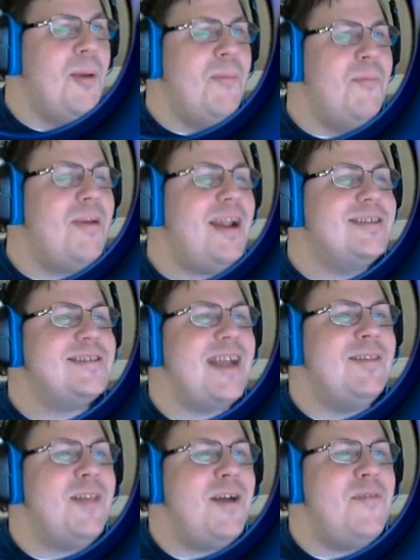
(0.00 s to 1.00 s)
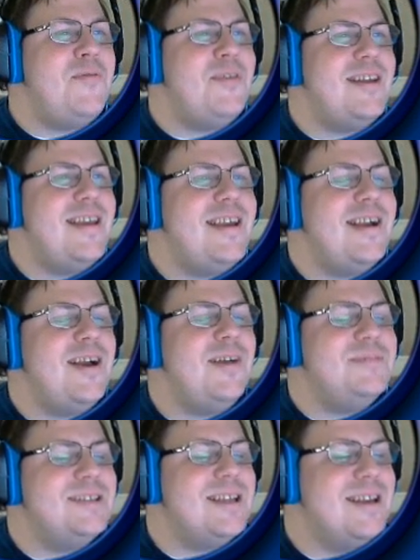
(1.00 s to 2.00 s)
But I love that he
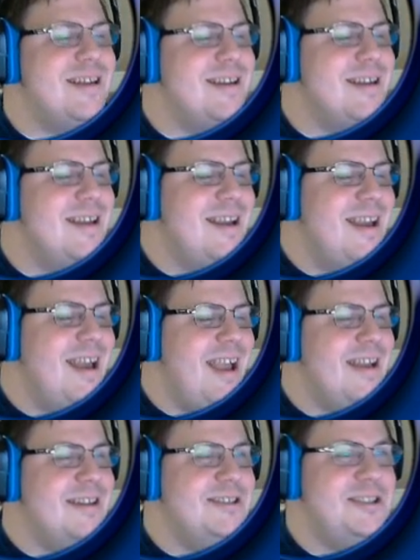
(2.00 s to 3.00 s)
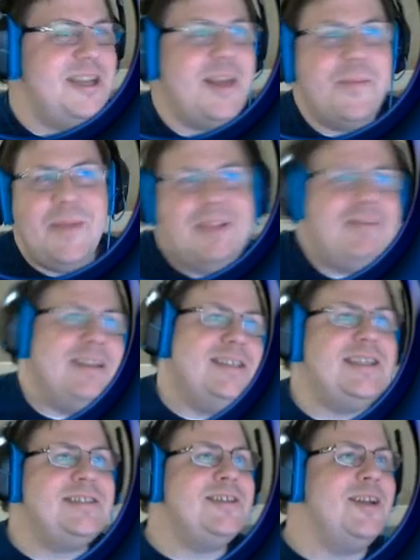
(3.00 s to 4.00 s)
comes in. And she immediately
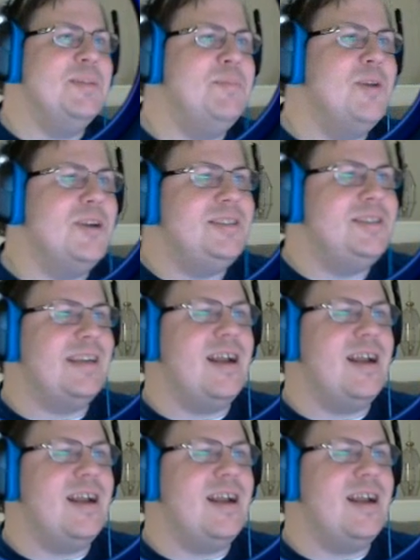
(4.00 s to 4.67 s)
sits on the book. She's like,